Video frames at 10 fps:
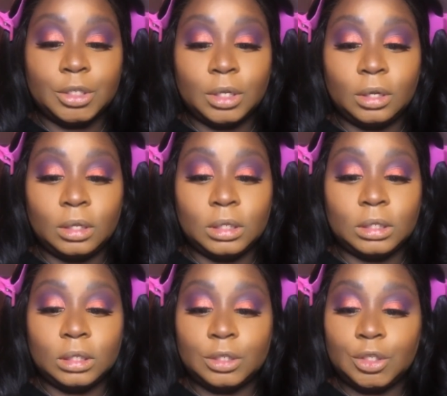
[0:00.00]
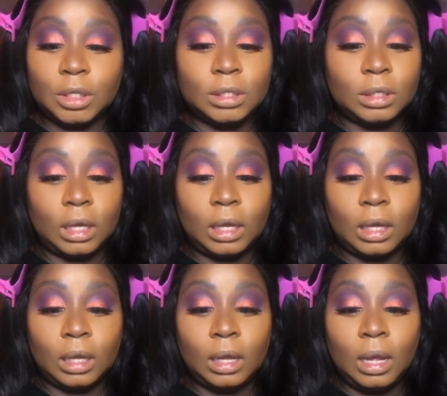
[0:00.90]
This is just a
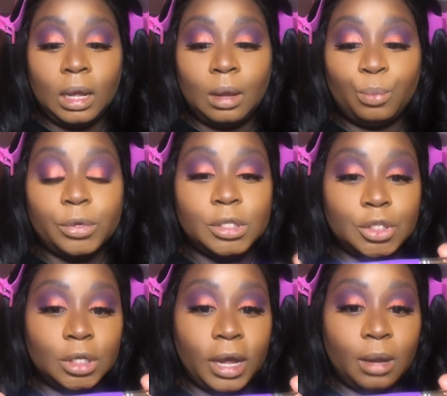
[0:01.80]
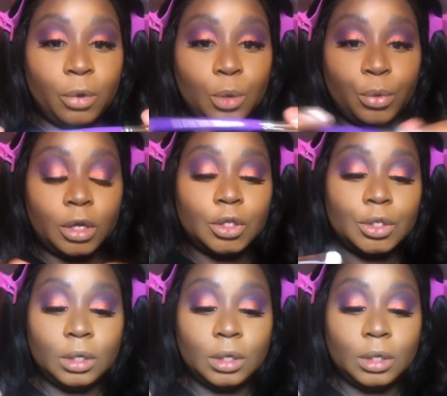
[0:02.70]
precision eyebrow brush.